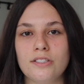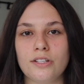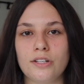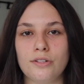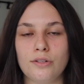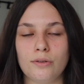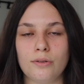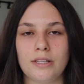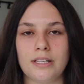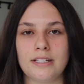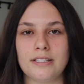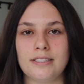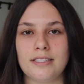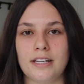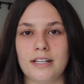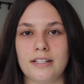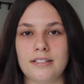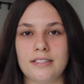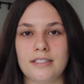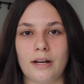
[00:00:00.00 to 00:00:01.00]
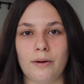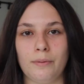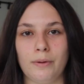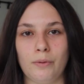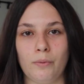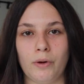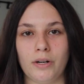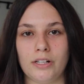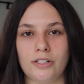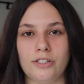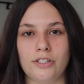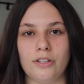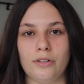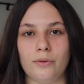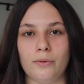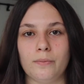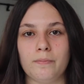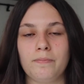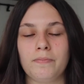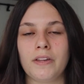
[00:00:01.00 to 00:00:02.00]
to do these things that we want to
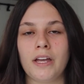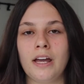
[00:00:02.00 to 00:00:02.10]
do.